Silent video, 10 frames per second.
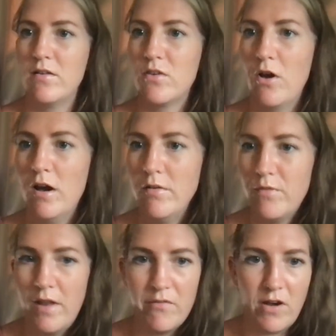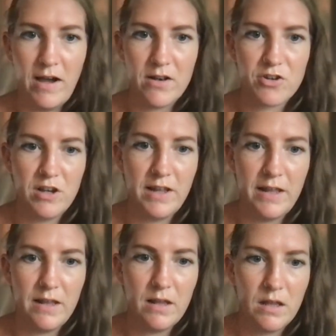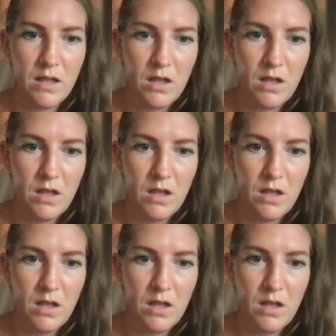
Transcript: So I have never actually